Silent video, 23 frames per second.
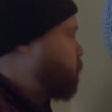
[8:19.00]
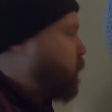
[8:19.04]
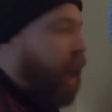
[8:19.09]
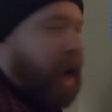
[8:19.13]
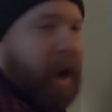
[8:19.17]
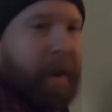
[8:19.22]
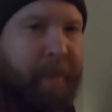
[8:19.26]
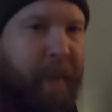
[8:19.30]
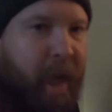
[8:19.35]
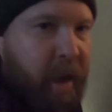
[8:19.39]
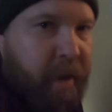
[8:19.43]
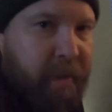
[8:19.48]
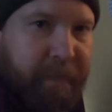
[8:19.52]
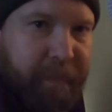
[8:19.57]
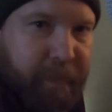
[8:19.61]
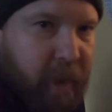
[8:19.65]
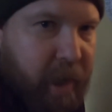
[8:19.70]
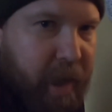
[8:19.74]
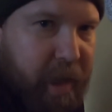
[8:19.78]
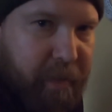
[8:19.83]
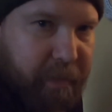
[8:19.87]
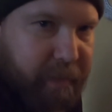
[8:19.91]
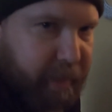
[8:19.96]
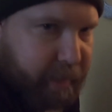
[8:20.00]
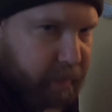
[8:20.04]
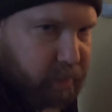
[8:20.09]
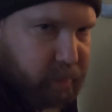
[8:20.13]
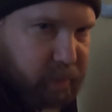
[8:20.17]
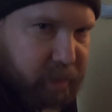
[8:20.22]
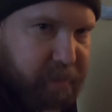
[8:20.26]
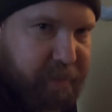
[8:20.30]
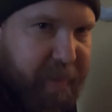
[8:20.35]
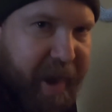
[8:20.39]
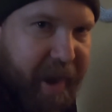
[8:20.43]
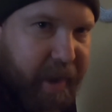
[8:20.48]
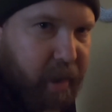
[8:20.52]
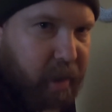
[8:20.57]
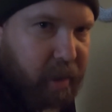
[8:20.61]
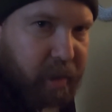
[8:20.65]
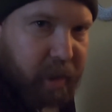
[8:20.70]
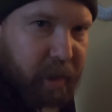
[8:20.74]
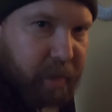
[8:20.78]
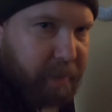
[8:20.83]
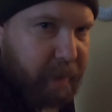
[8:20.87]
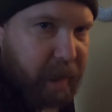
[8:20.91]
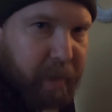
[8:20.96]
I'm not afraid of extra
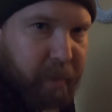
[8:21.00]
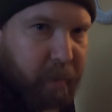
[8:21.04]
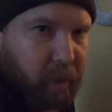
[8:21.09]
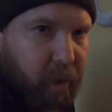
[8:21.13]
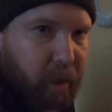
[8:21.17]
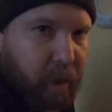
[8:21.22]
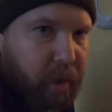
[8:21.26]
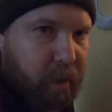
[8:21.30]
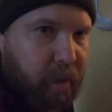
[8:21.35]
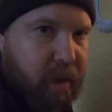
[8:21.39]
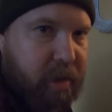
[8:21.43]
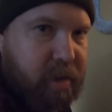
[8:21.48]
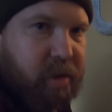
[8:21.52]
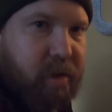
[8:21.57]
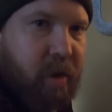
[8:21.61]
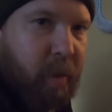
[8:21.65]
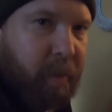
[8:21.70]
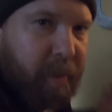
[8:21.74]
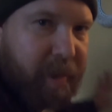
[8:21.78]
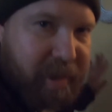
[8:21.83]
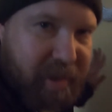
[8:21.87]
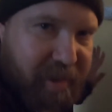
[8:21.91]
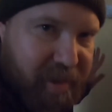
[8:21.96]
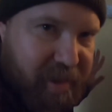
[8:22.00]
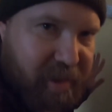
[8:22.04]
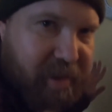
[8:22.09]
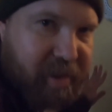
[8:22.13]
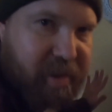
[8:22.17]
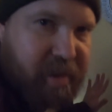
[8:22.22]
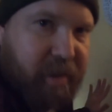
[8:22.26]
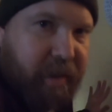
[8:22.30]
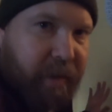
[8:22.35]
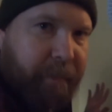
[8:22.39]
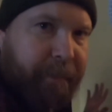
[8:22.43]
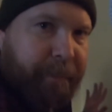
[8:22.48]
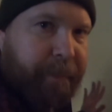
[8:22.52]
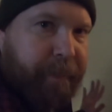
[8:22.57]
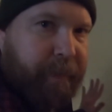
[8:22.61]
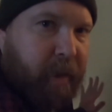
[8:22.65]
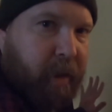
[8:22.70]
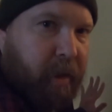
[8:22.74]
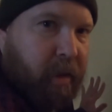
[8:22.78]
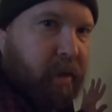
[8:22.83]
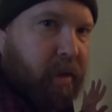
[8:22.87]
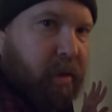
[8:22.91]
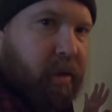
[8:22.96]
spackle on my wall because nobody sees it.
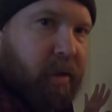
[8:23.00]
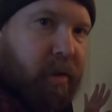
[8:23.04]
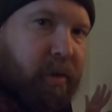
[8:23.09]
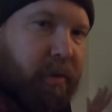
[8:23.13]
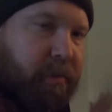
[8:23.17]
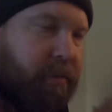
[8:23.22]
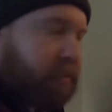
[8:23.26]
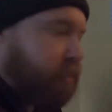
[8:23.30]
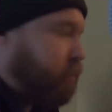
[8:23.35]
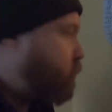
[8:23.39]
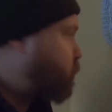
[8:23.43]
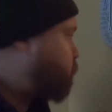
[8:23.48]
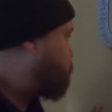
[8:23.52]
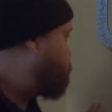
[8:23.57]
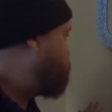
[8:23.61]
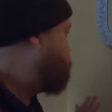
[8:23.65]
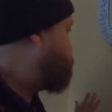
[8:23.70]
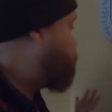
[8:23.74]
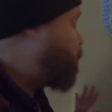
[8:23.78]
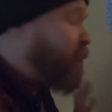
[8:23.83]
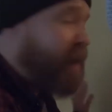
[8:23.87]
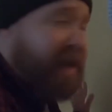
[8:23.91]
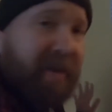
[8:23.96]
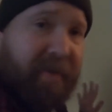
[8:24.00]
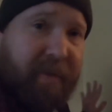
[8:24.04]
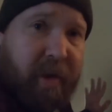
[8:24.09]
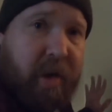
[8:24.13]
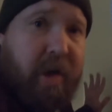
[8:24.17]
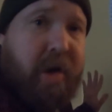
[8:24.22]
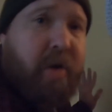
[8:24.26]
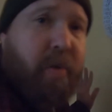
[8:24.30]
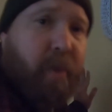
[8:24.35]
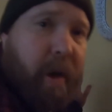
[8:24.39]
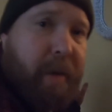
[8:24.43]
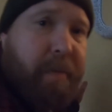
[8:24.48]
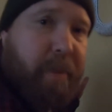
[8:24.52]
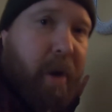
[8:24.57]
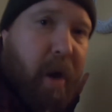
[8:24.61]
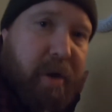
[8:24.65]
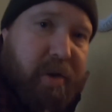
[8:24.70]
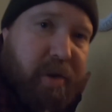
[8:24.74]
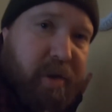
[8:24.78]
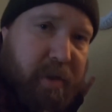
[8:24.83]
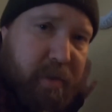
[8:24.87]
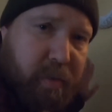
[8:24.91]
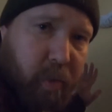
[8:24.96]
Nobody even knew I
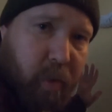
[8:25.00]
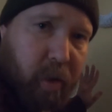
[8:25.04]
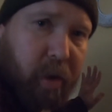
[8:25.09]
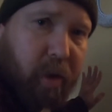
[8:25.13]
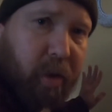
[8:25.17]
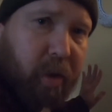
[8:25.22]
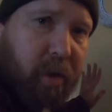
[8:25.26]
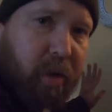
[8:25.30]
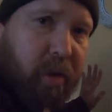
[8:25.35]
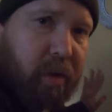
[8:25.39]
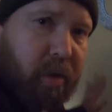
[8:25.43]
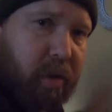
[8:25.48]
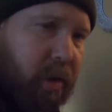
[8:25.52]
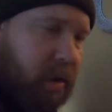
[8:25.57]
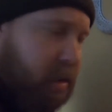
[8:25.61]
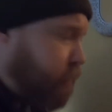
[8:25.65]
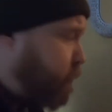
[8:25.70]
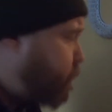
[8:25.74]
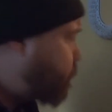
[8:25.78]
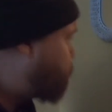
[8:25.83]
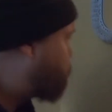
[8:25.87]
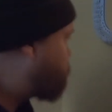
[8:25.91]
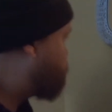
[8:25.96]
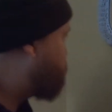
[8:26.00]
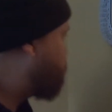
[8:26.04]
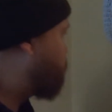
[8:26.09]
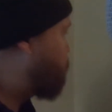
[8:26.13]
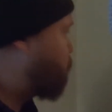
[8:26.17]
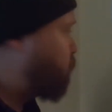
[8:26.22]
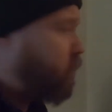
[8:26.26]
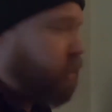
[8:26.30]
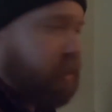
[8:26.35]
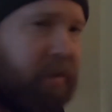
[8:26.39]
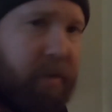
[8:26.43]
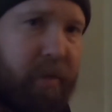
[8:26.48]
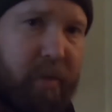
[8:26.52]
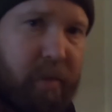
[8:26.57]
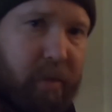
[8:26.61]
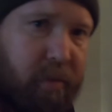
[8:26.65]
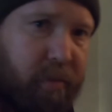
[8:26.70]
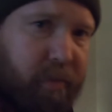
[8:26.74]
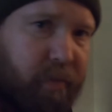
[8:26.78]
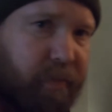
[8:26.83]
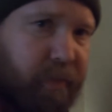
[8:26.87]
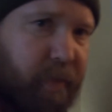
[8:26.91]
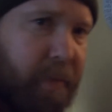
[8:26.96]
punched this wall
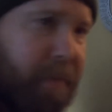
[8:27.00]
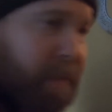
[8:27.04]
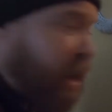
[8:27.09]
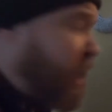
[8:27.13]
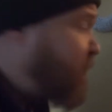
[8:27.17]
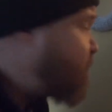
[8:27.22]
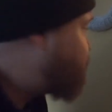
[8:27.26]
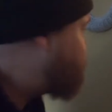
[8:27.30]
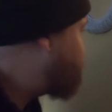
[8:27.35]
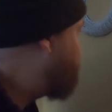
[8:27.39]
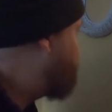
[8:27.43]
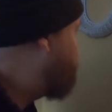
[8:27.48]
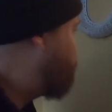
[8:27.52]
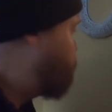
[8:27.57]
for months.